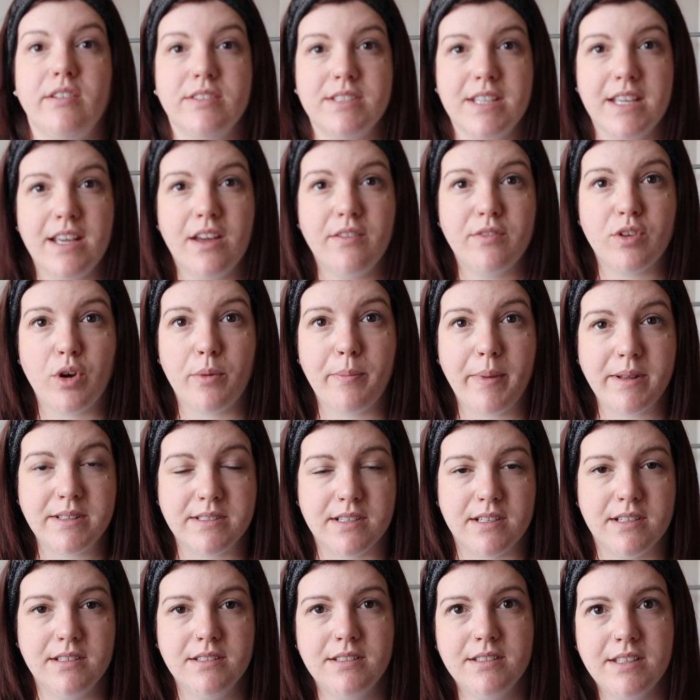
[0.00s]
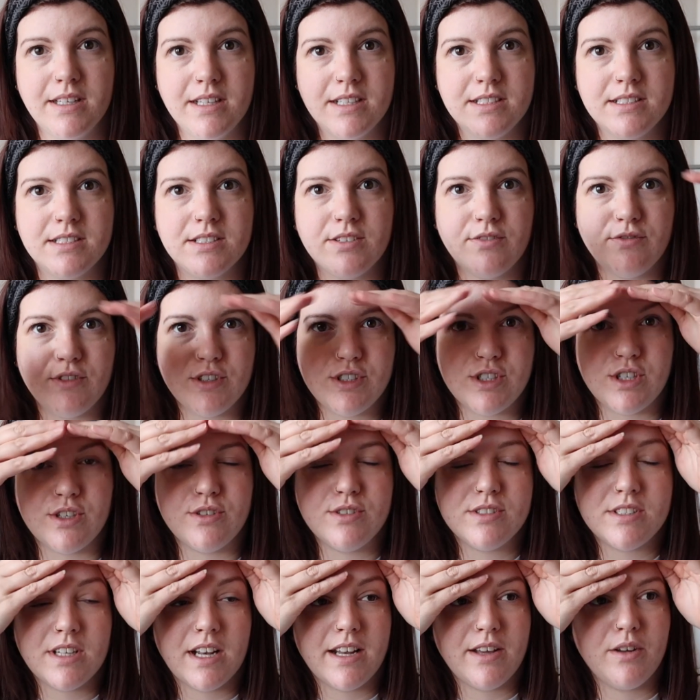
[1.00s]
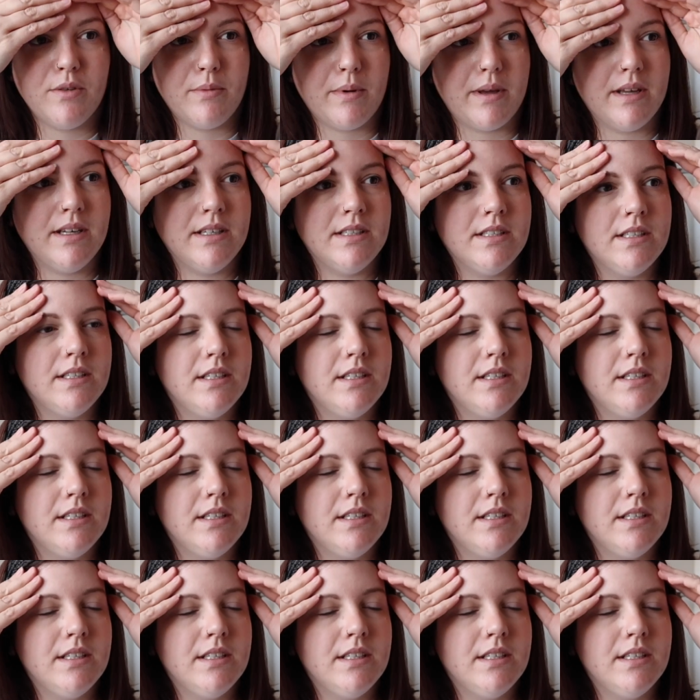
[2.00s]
see I've got better. It's reduced a little bit.